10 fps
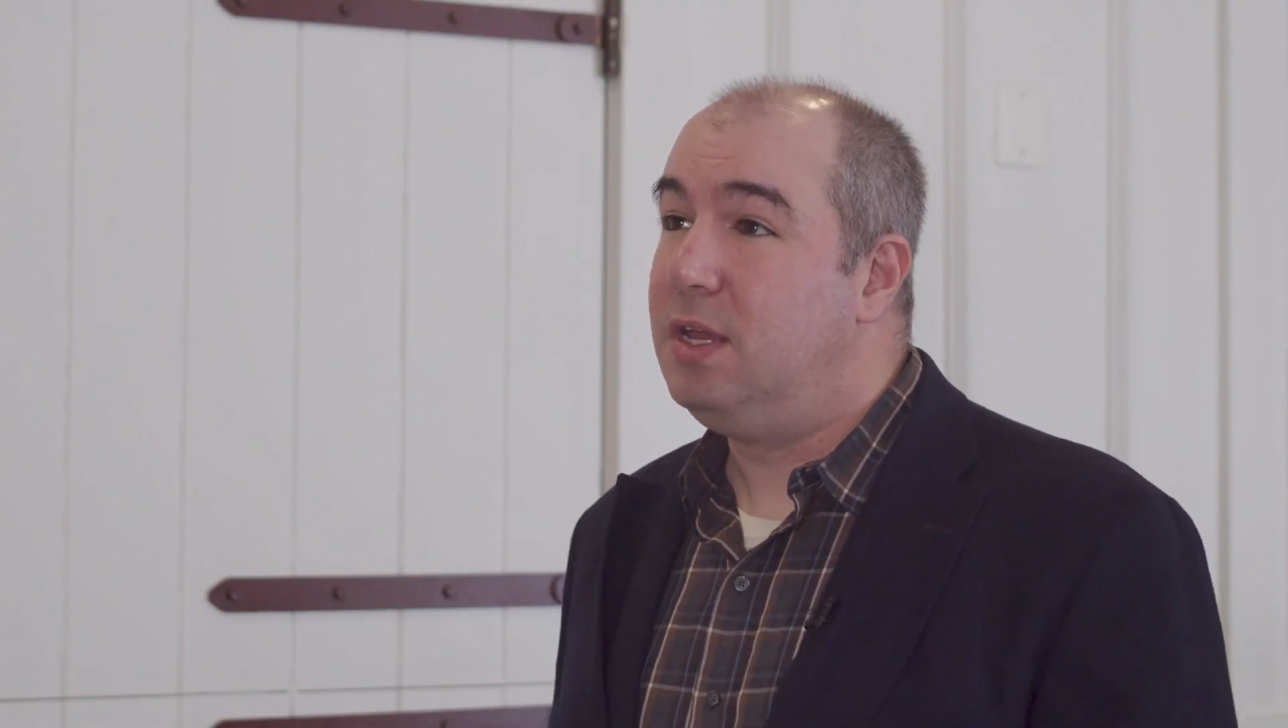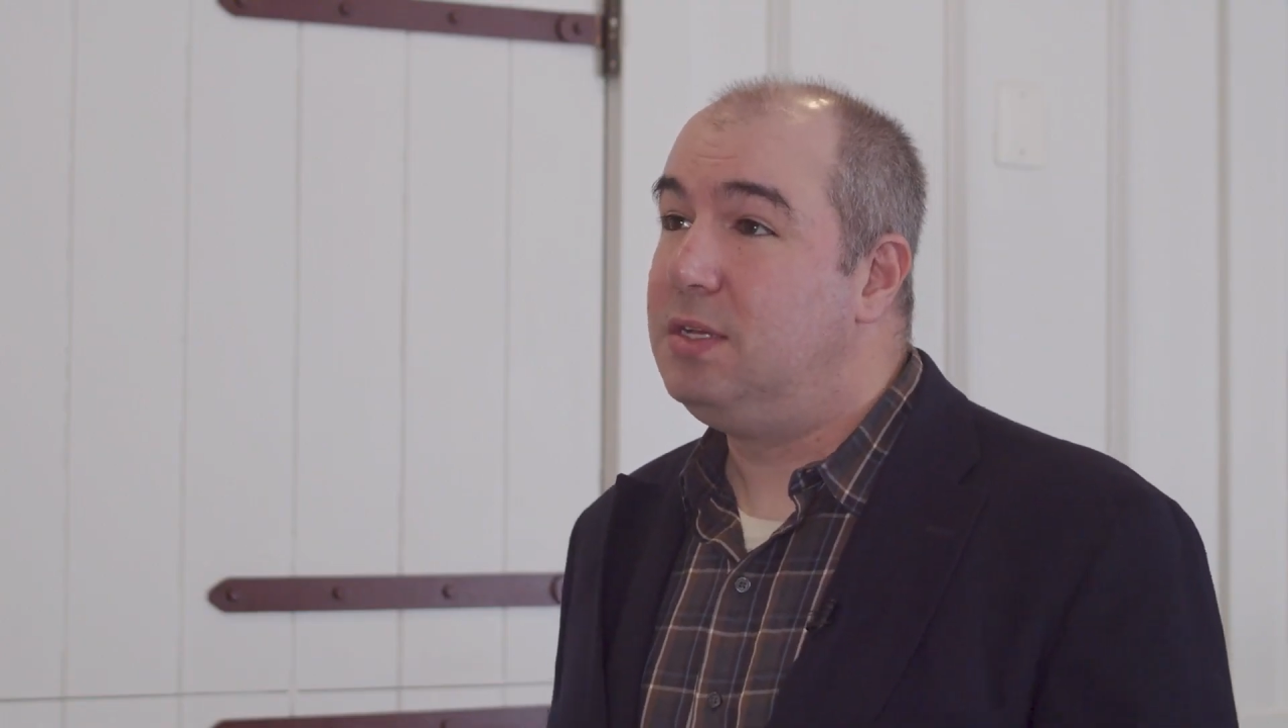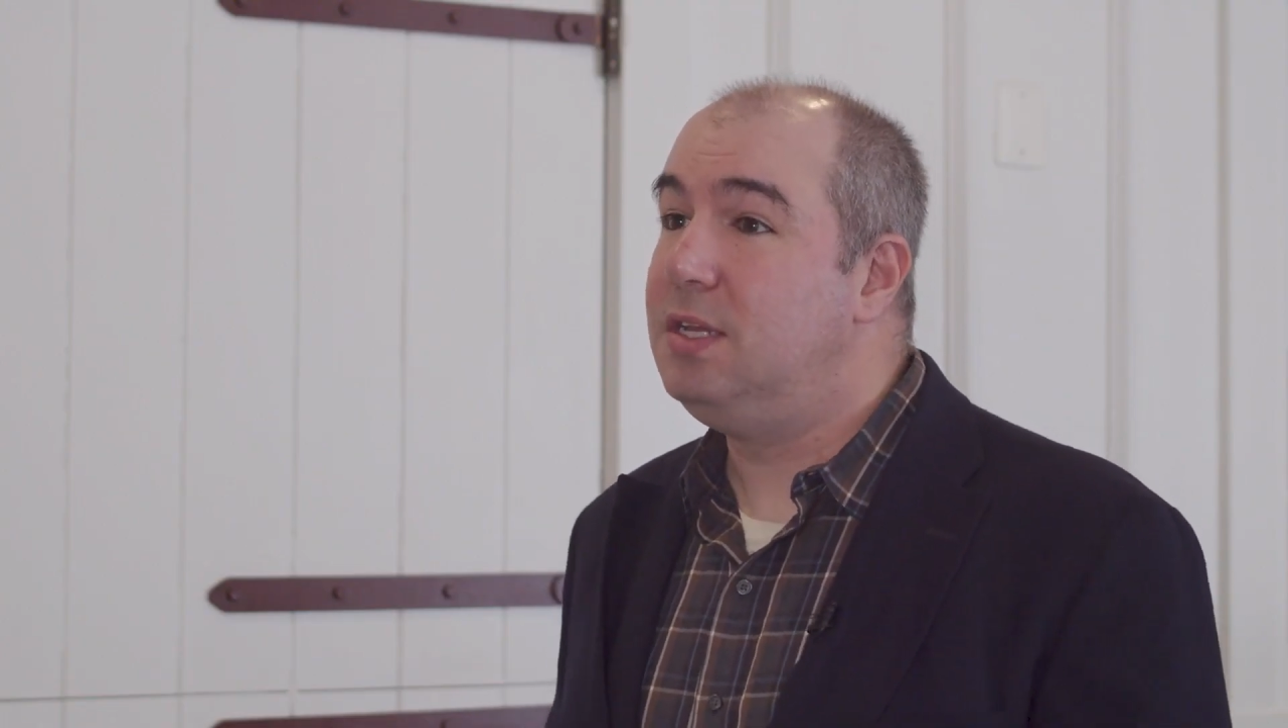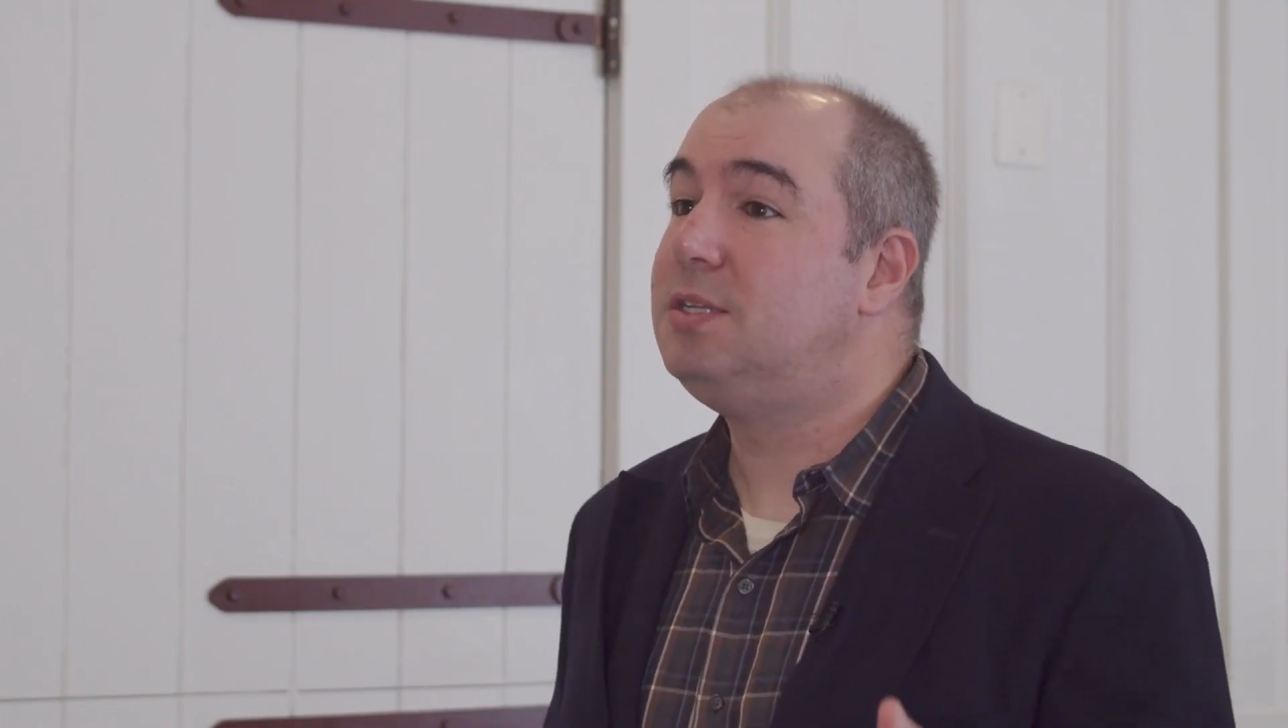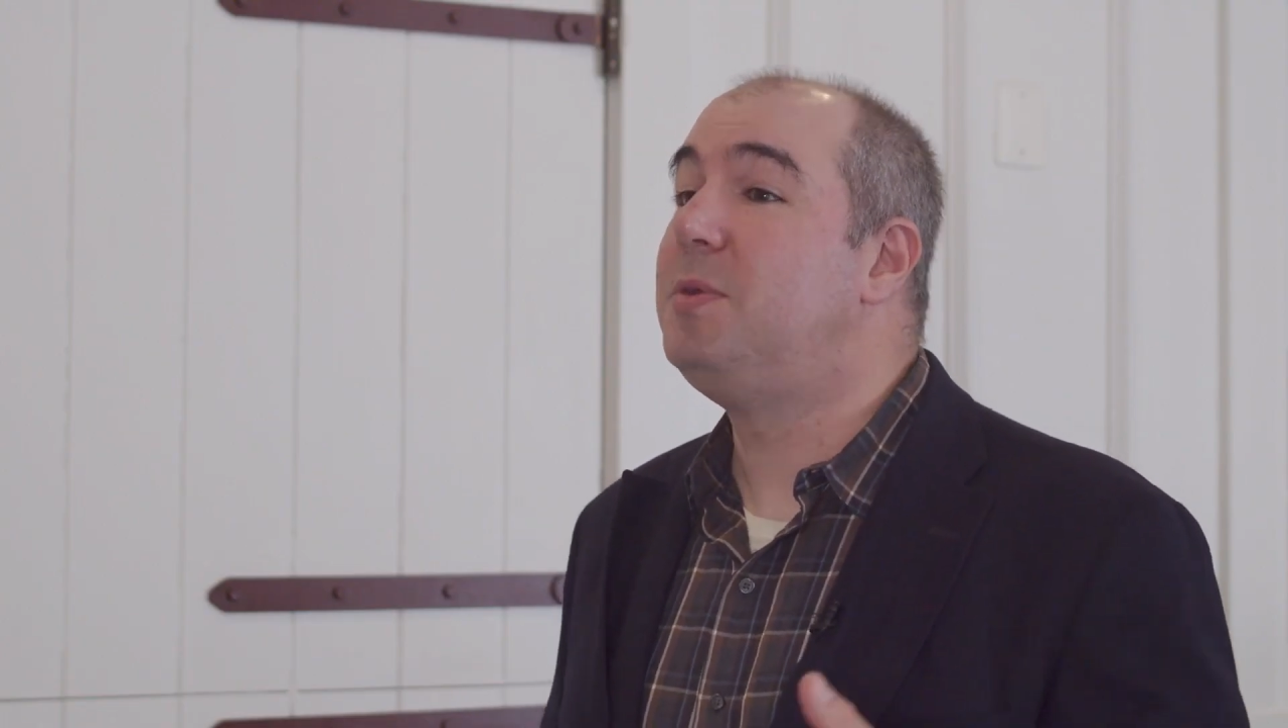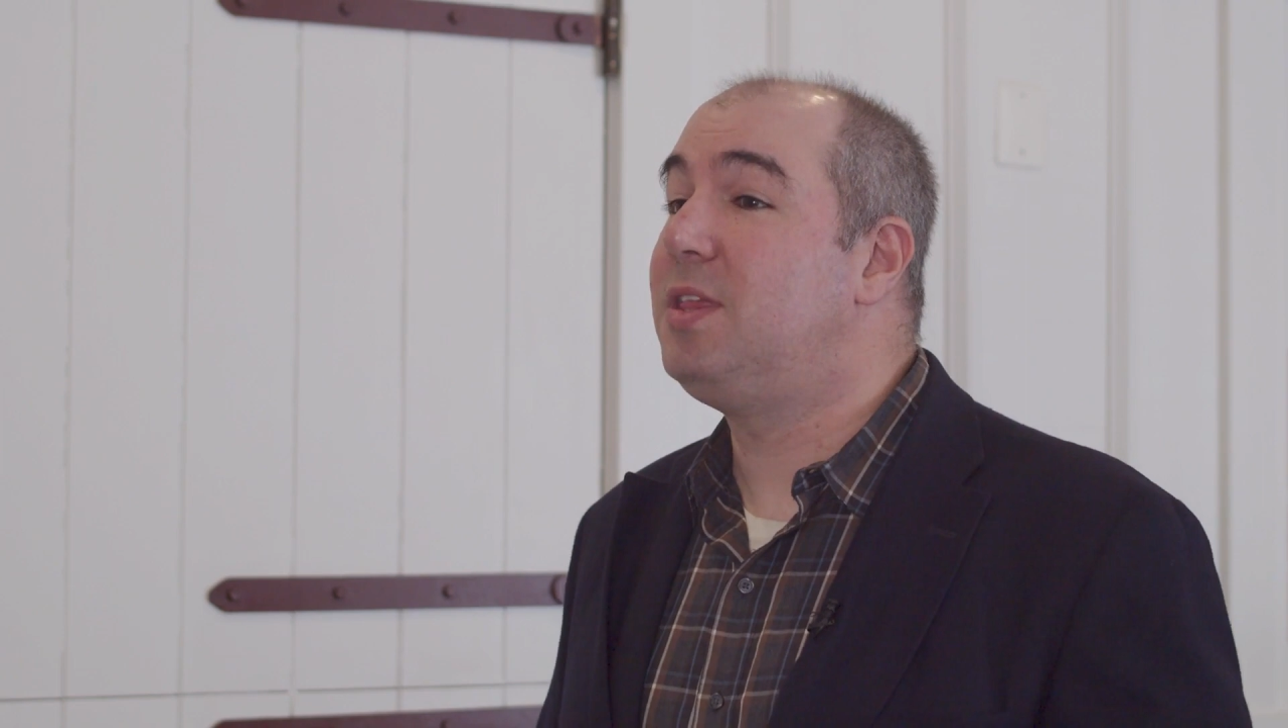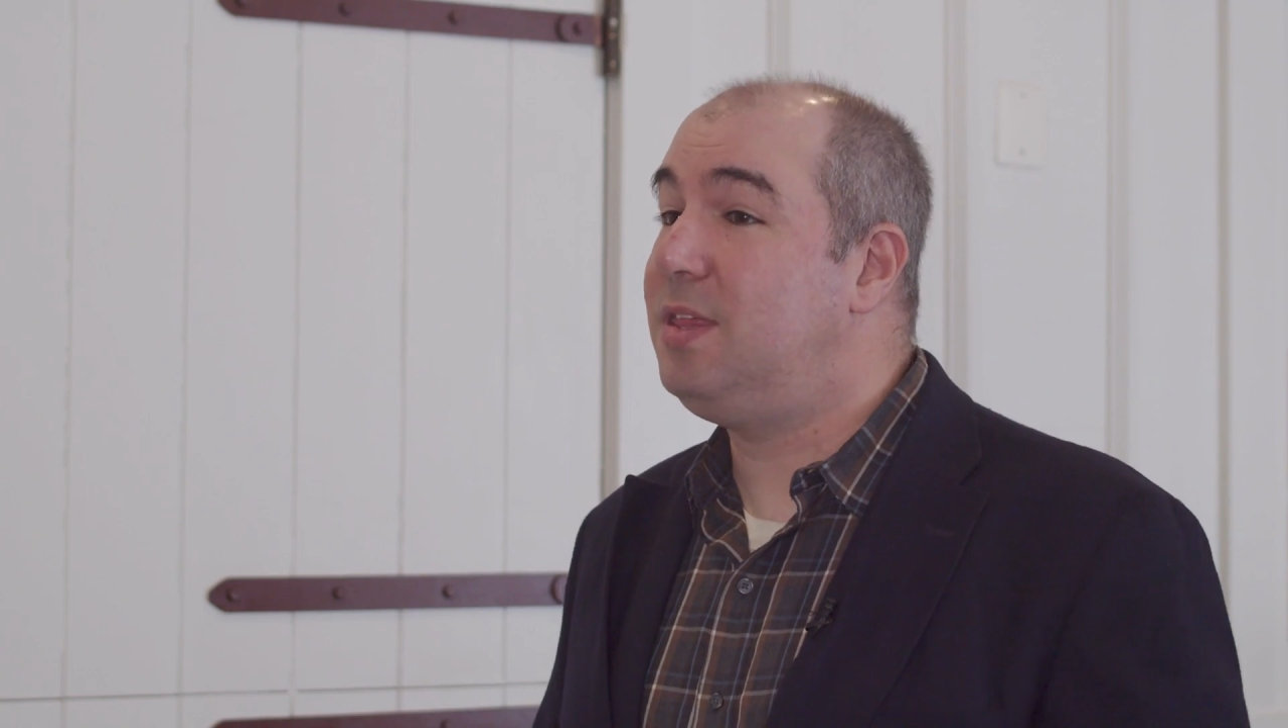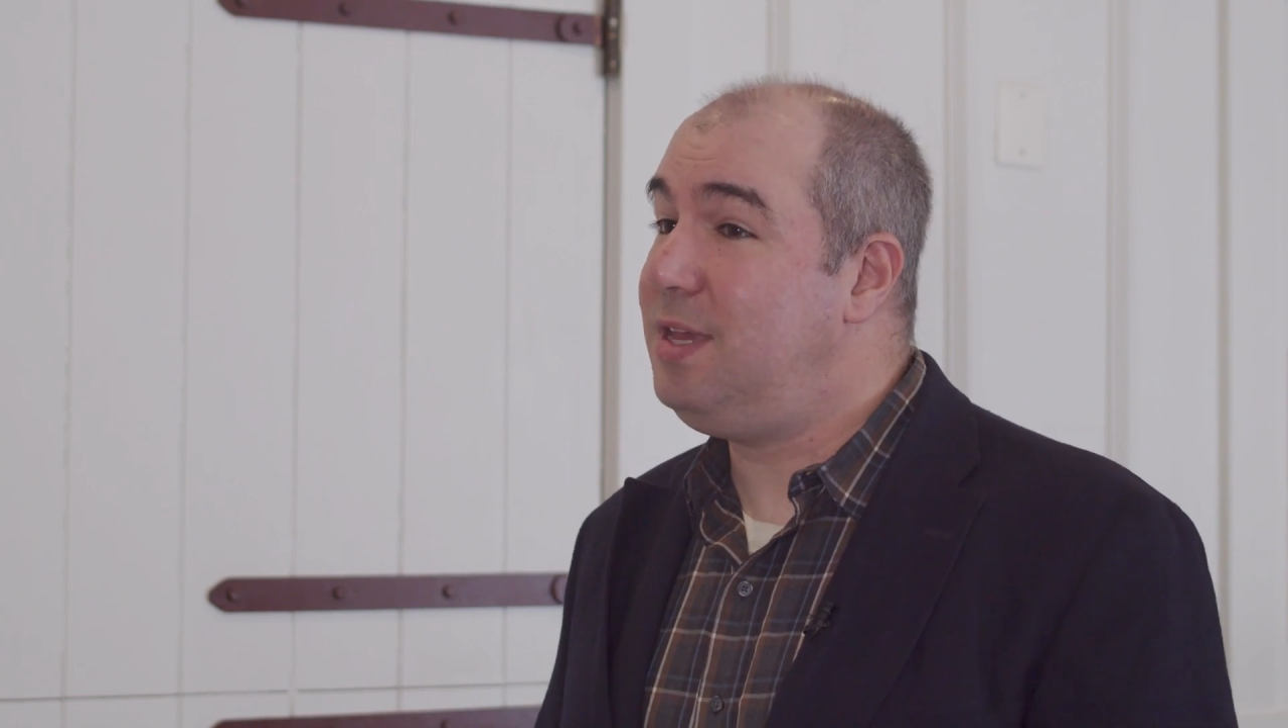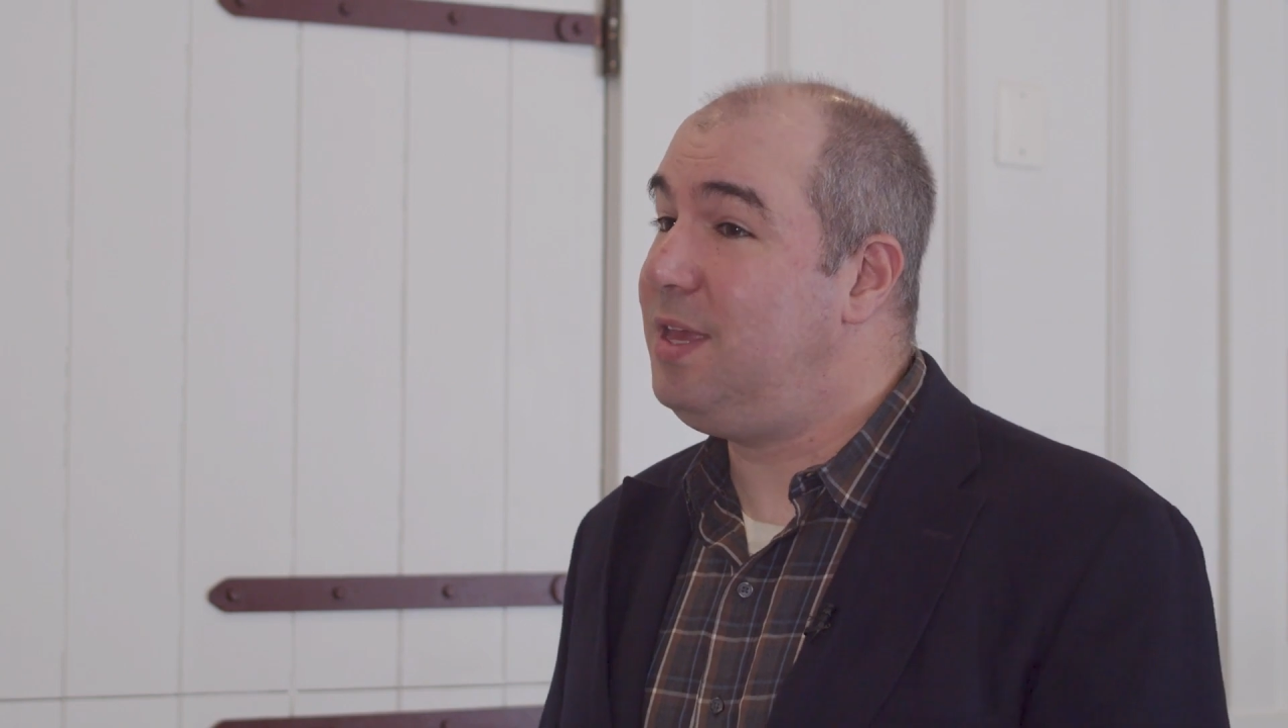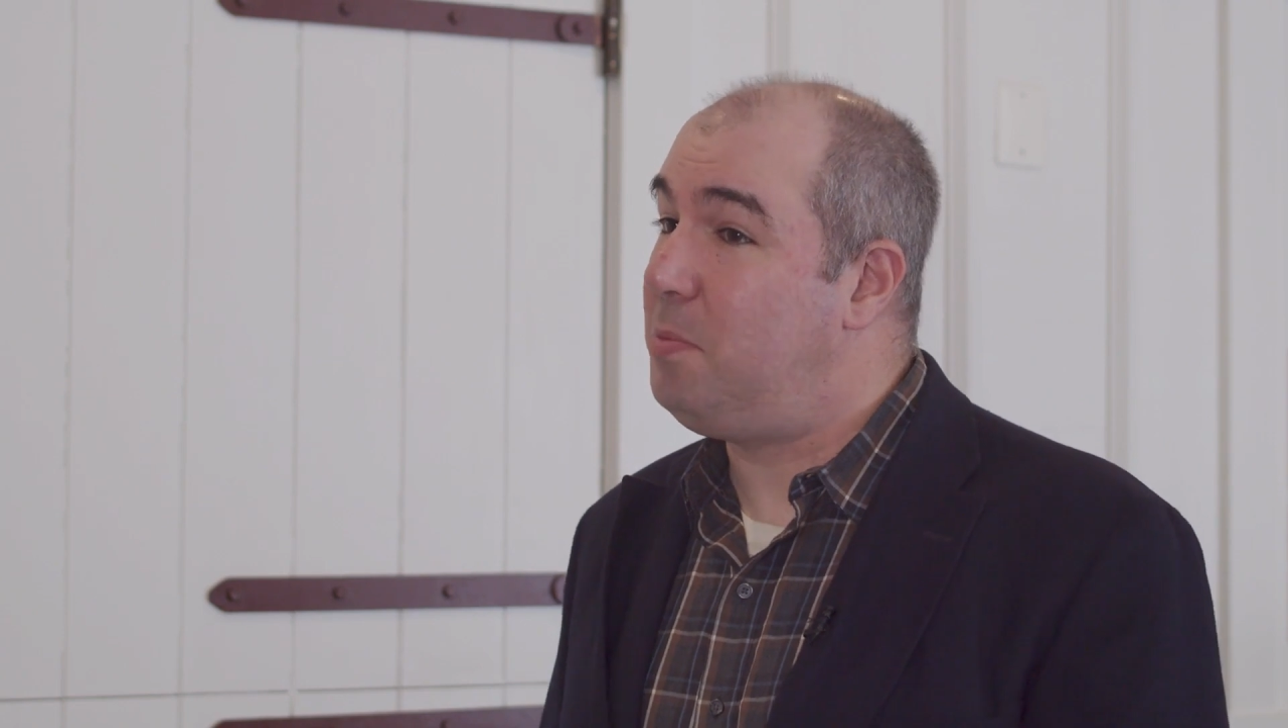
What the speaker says: need to be thinking